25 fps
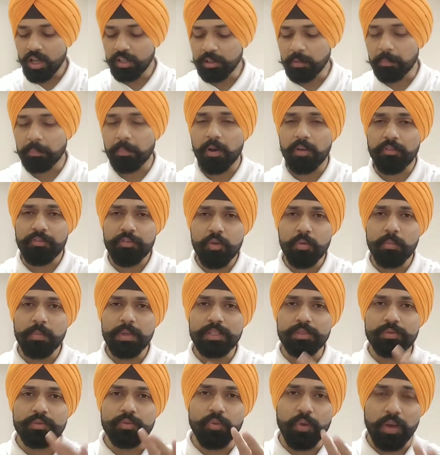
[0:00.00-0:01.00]
the perfume
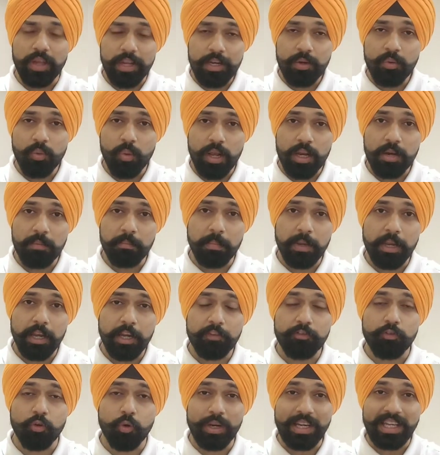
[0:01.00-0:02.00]
is very well
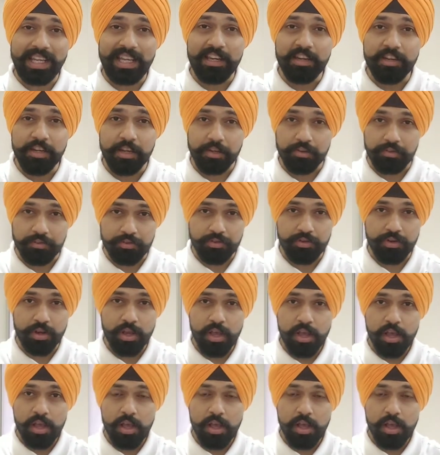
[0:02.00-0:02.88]
made for Indians.